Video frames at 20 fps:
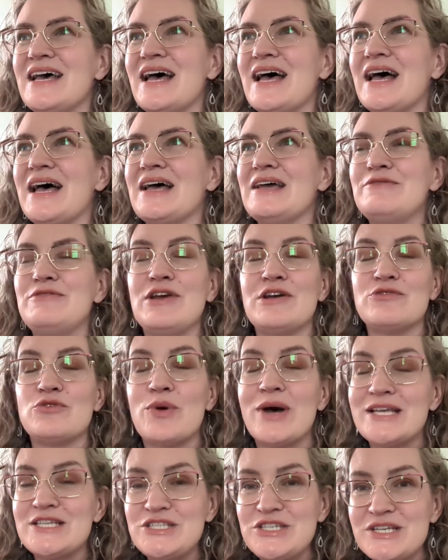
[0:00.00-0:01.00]
Uh, if you have
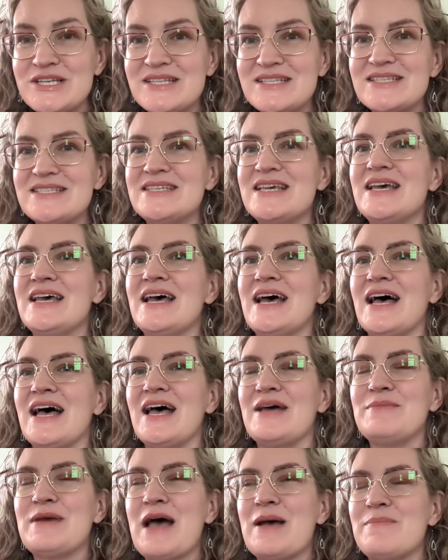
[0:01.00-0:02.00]
questions,
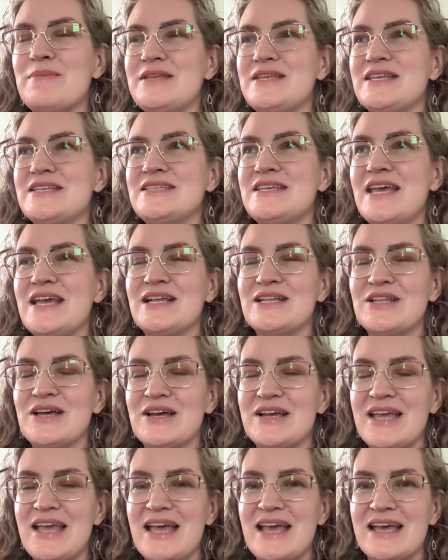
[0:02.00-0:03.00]
I'm happy to take a
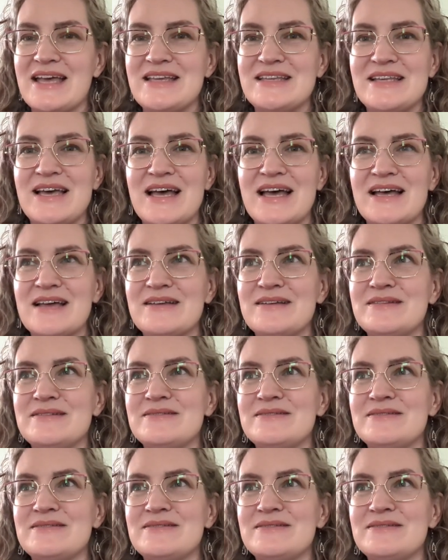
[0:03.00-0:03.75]
look and uh,